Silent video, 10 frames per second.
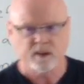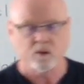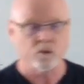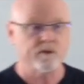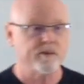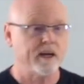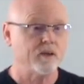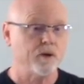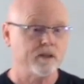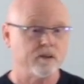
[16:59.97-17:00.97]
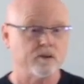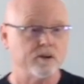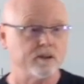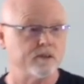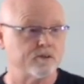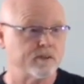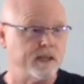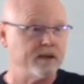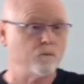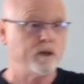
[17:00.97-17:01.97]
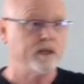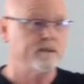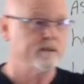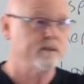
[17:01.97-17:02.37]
We evaluated the learning understanding when?